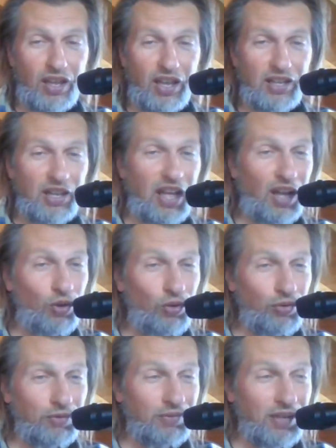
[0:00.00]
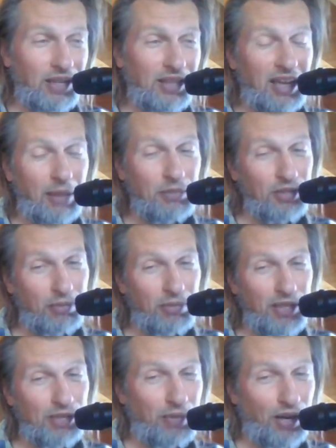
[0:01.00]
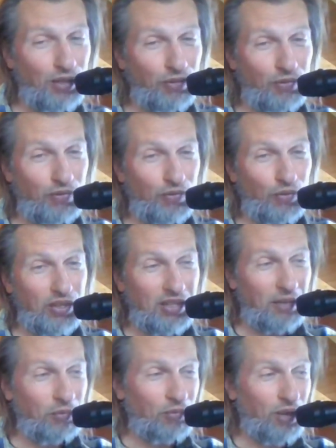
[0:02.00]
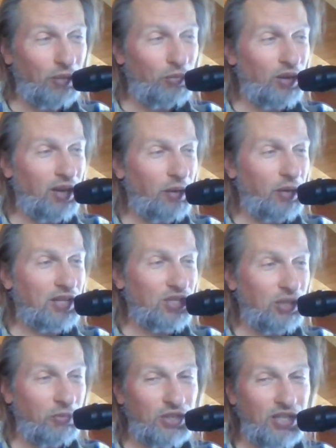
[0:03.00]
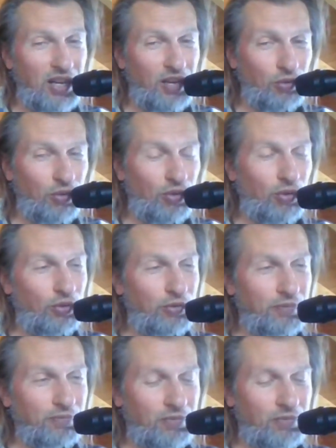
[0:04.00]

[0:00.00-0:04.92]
And now it comes the best part of what I'm gonna be sharing with you,